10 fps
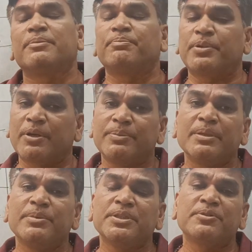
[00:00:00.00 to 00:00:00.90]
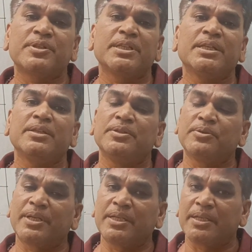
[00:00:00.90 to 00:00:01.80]
problem is over there, you
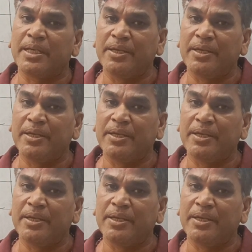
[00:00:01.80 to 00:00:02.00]
can